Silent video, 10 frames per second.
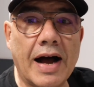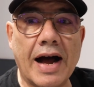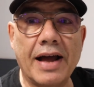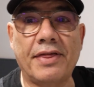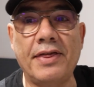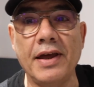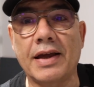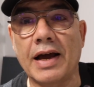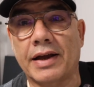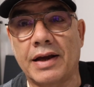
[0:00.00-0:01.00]
I
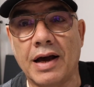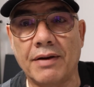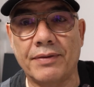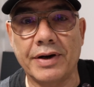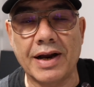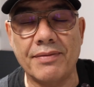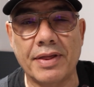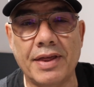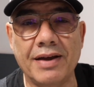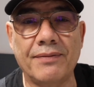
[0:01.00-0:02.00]
think I covered
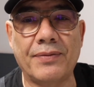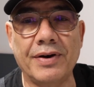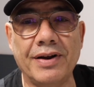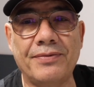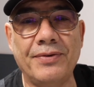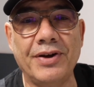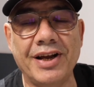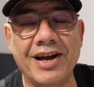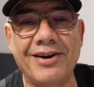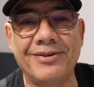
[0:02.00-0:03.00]
everything for this
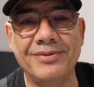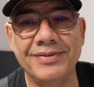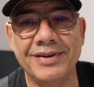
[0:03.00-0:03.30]
video.